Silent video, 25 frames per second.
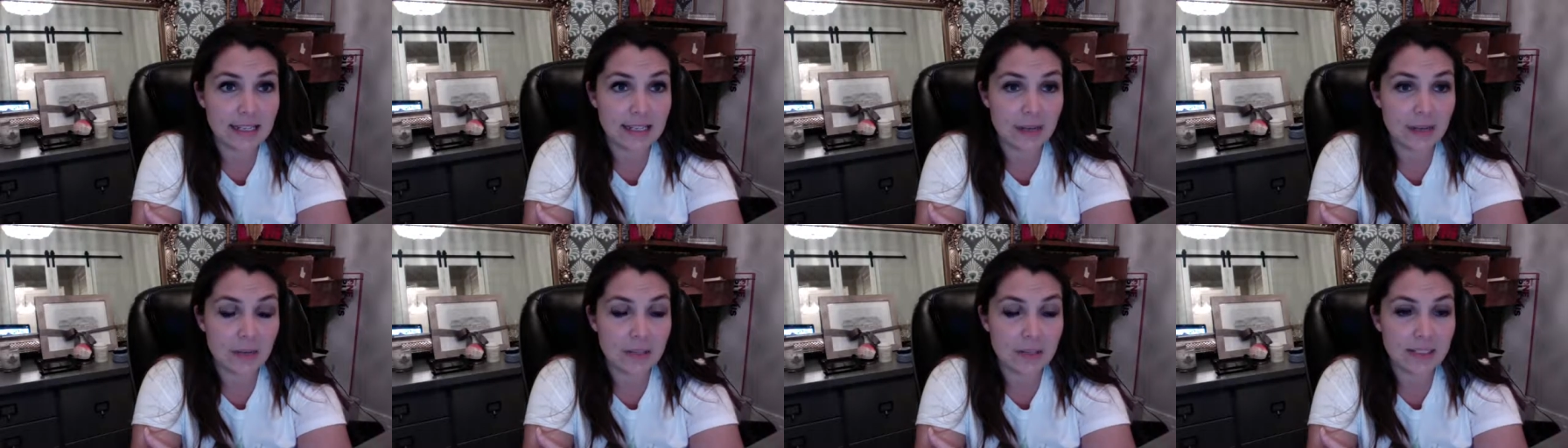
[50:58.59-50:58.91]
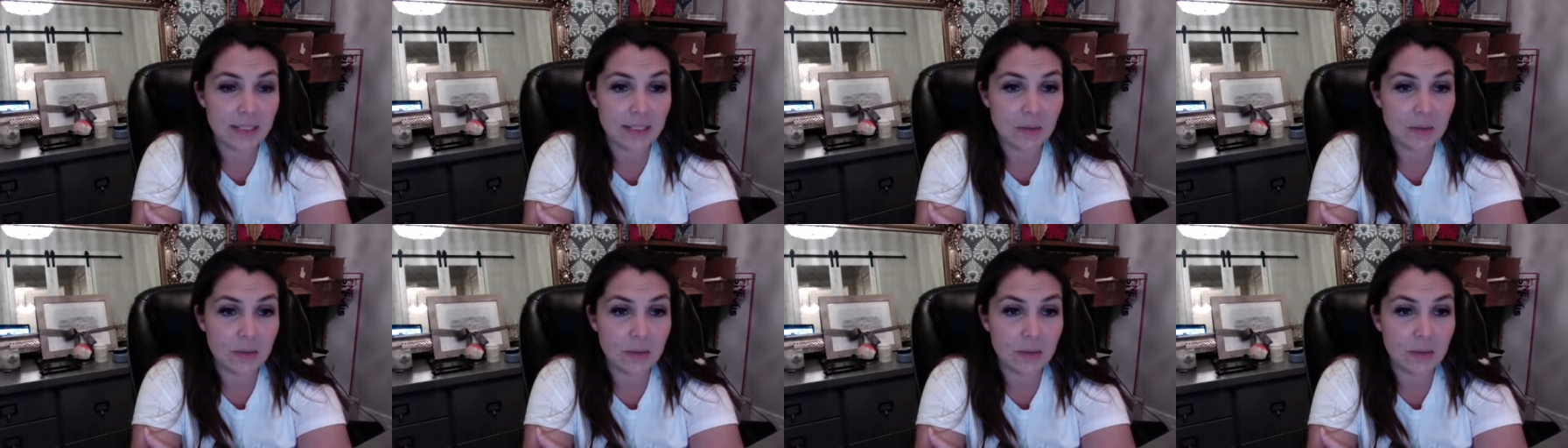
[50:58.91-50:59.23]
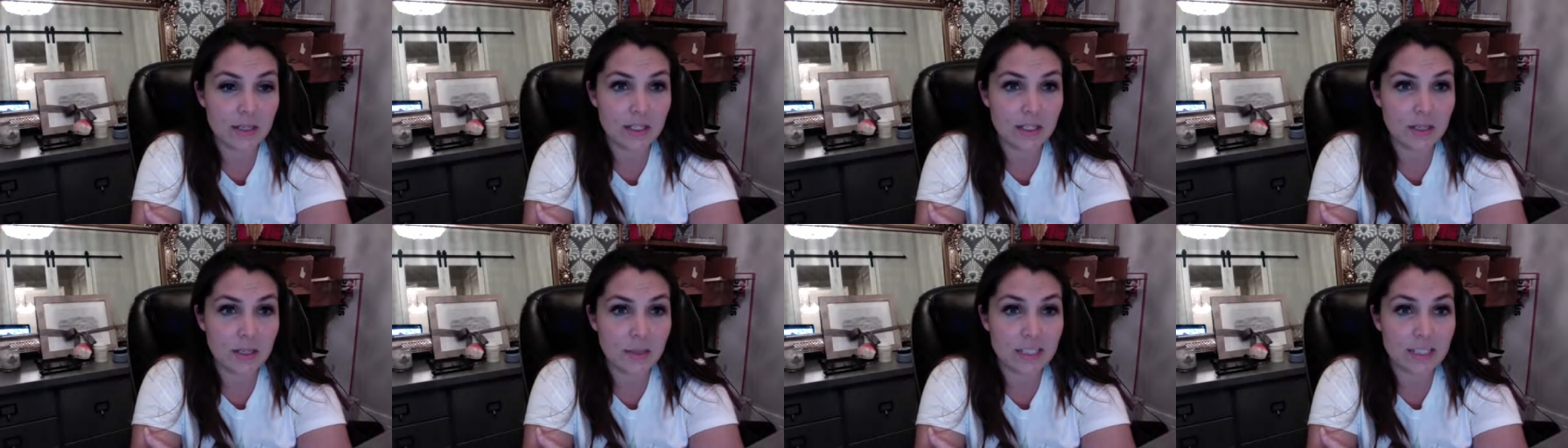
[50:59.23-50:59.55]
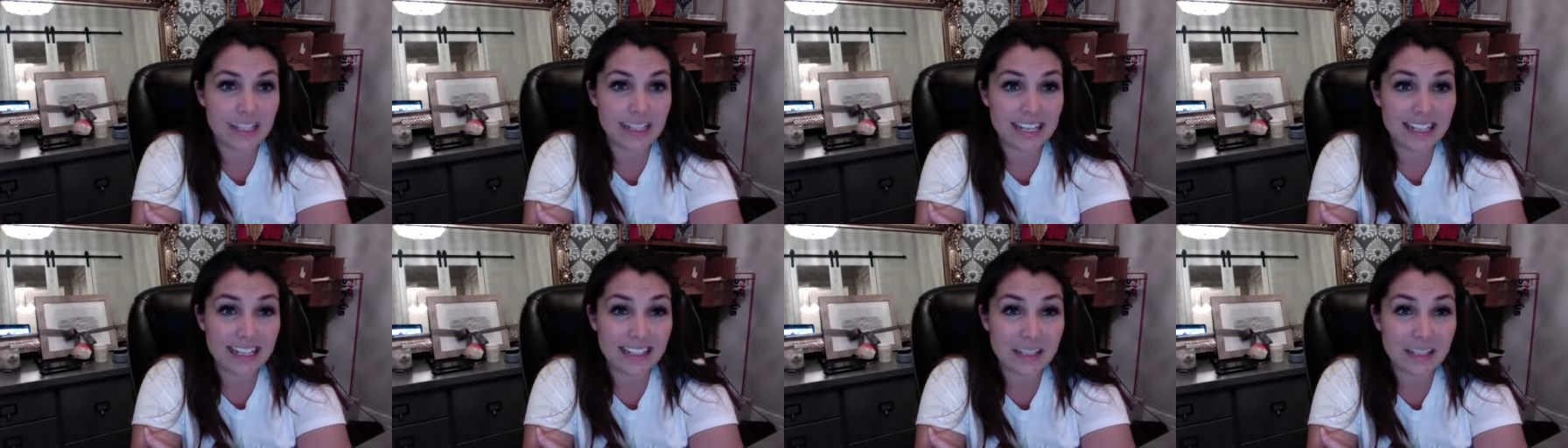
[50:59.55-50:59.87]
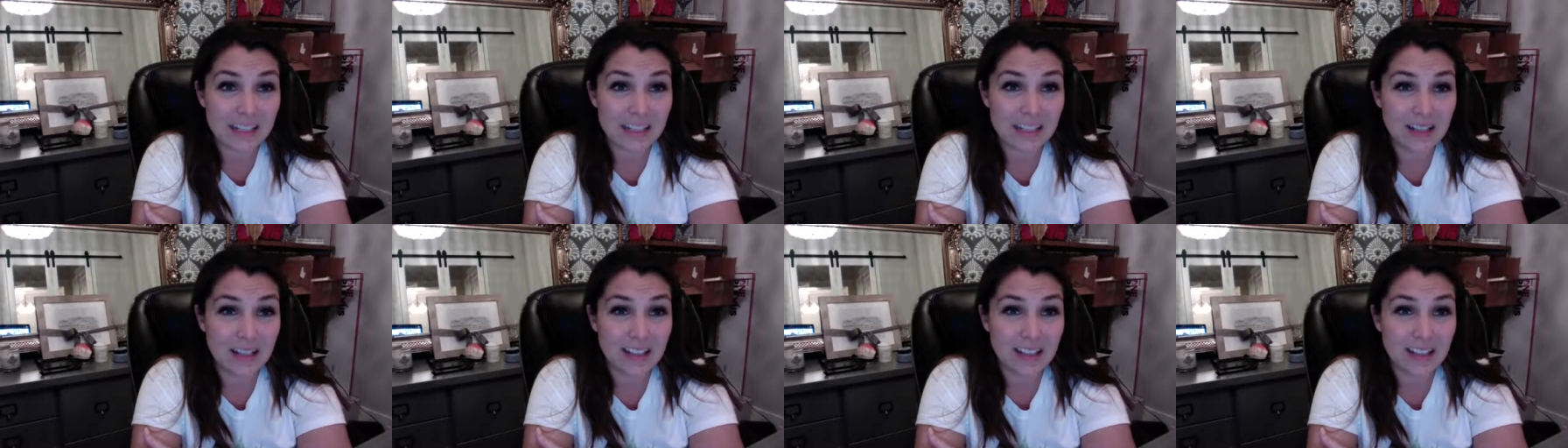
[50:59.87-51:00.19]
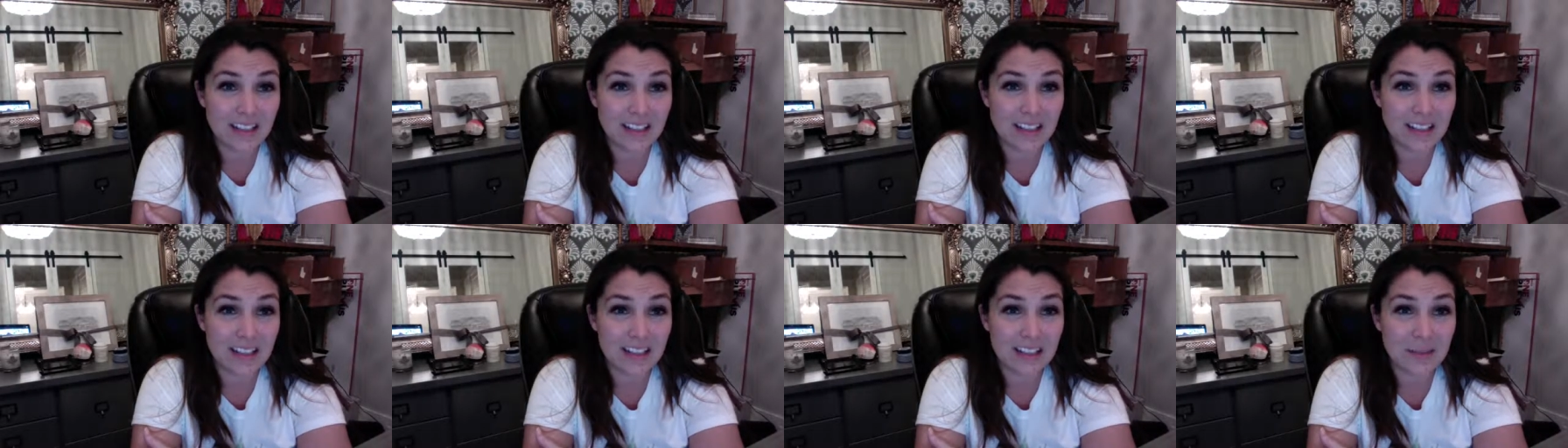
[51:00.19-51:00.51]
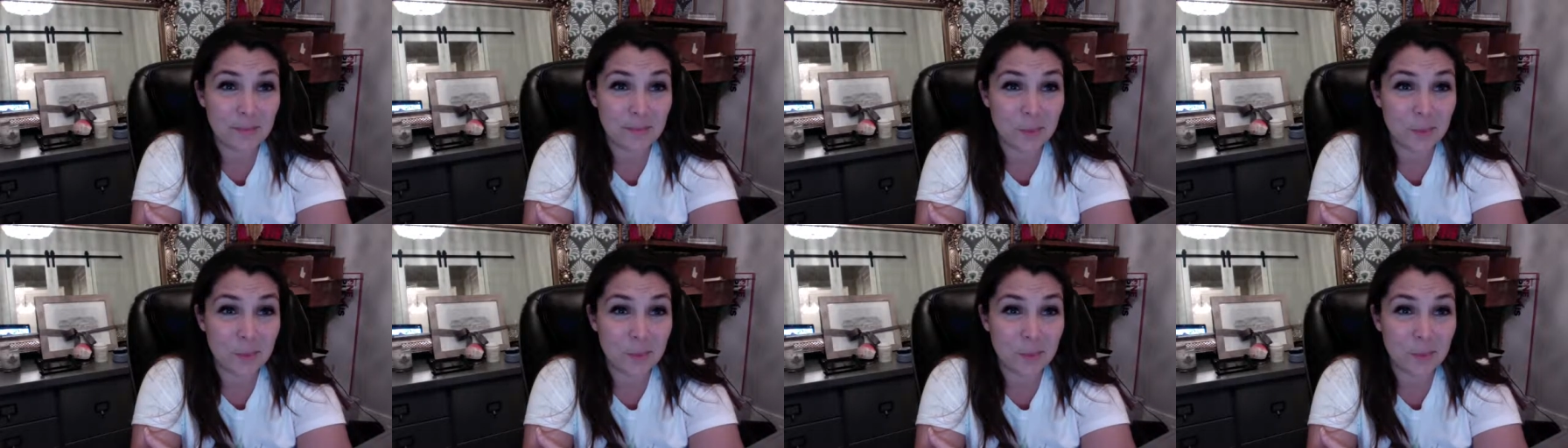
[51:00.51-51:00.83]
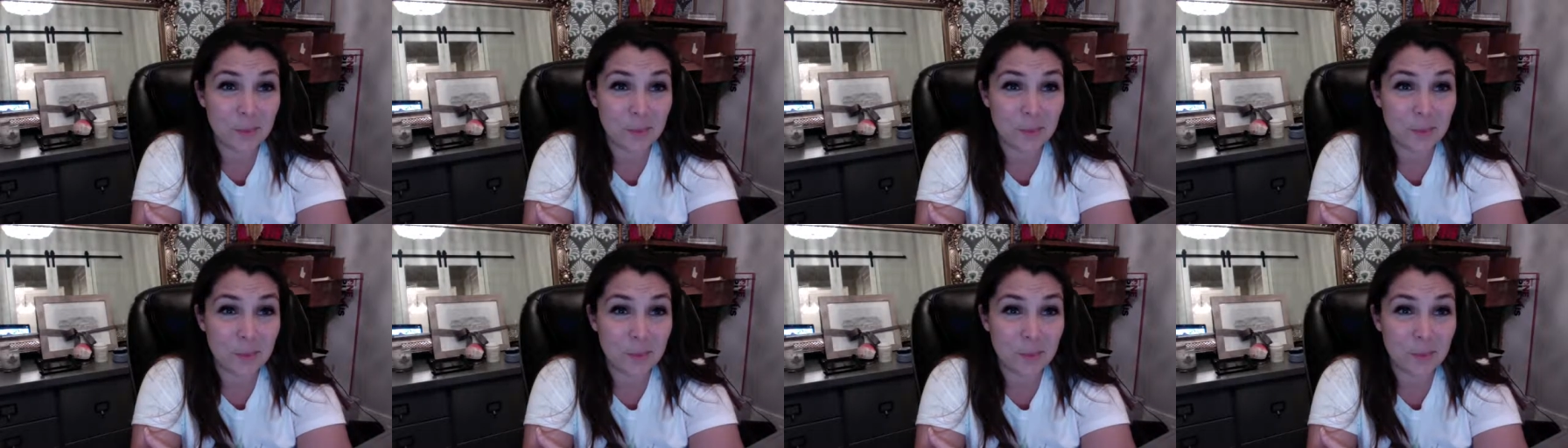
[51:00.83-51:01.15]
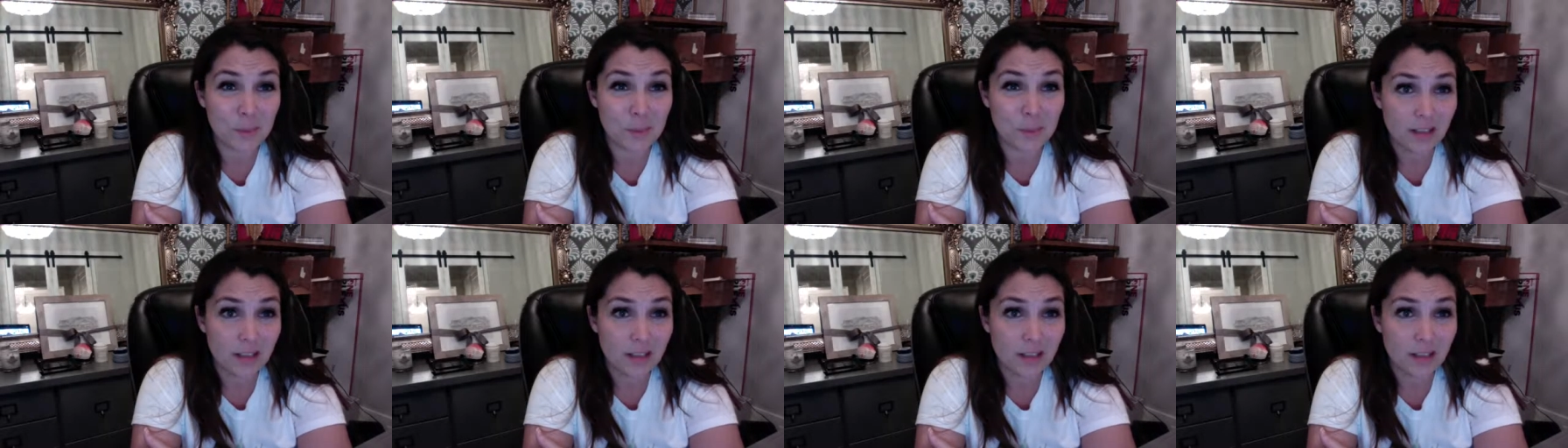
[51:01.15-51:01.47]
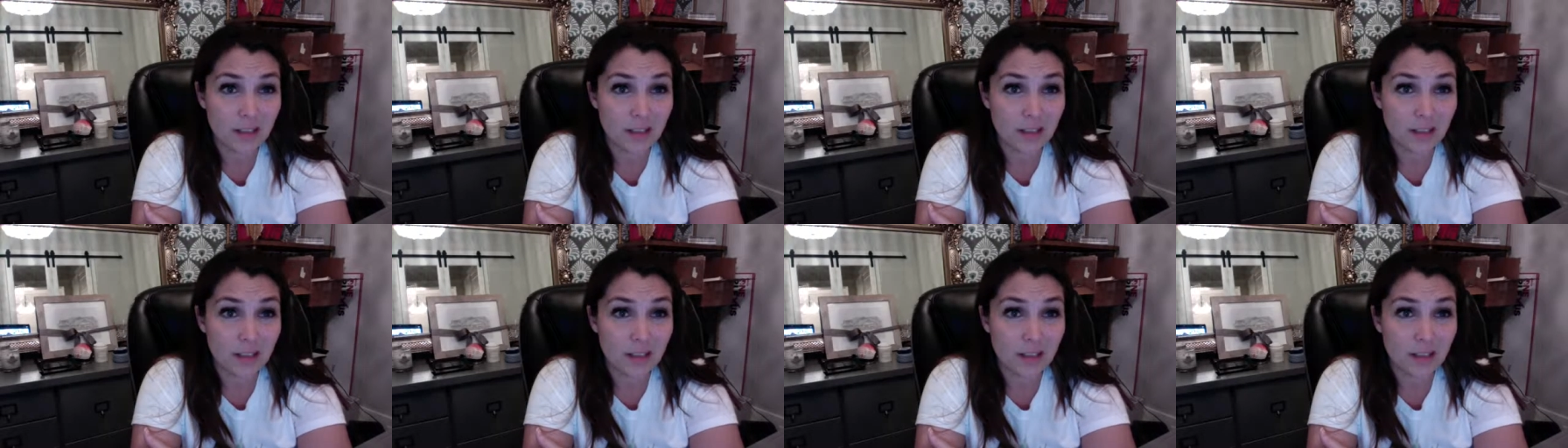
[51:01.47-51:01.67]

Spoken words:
I wouldn't say what we do is easy, but it is simple. I